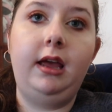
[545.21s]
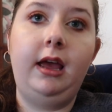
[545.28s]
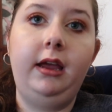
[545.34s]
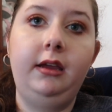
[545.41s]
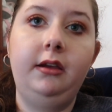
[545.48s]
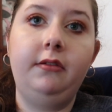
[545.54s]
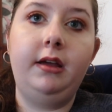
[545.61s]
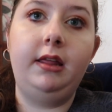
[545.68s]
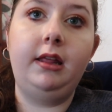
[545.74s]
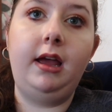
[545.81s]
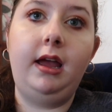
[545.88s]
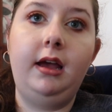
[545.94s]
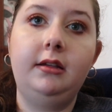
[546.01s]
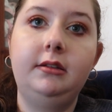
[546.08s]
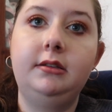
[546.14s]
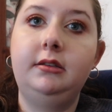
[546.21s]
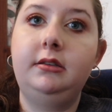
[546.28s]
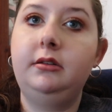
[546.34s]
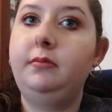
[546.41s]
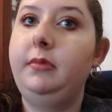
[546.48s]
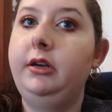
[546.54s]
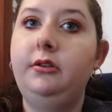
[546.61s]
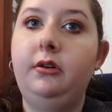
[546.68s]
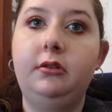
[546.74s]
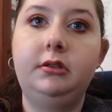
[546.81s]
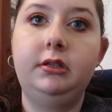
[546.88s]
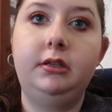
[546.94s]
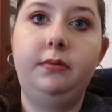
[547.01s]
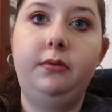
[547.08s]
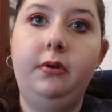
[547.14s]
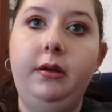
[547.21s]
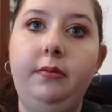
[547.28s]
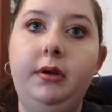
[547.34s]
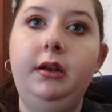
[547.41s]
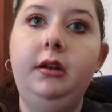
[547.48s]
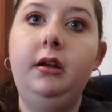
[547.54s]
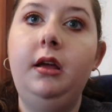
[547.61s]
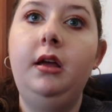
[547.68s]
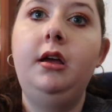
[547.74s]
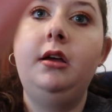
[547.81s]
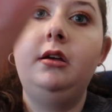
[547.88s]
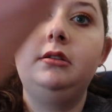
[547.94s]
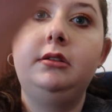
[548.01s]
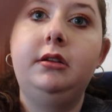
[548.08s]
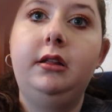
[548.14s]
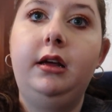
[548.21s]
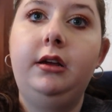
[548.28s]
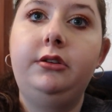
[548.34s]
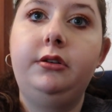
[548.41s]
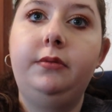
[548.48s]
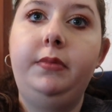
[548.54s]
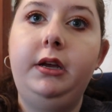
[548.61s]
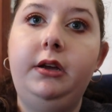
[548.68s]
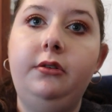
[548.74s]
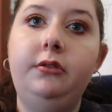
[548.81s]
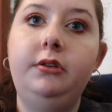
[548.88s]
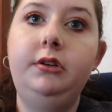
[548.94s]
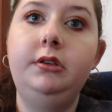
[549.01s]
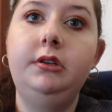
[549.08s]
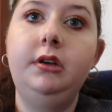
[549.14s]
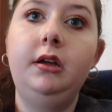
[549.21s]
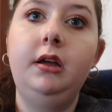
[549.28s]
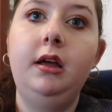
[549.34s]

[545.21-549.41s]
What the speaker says: hanging around the house until my doctor's appointment, so that should be good.